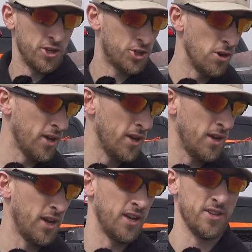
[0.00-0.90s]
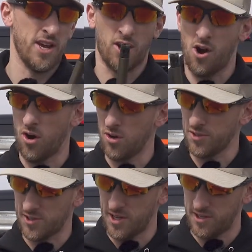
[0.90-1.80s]
choke in. It is a
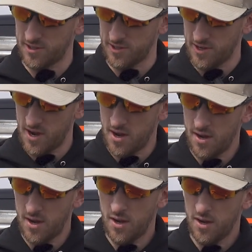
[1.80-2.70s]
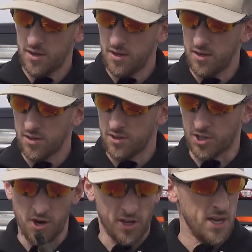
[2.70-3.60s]
Carlson's
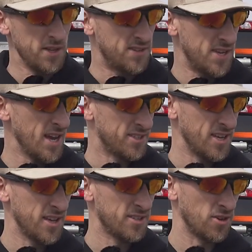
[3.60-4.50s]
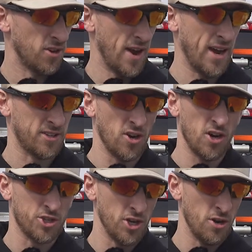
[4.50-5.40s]
Turkey TSS or
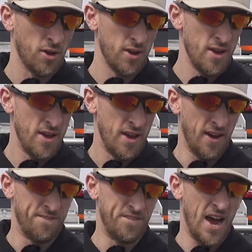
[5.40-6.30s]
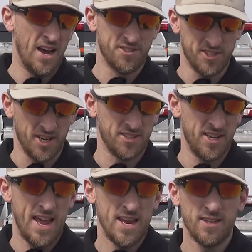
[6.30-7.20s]
XR choke, a
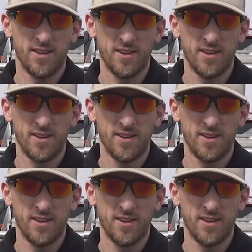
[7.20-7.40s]
568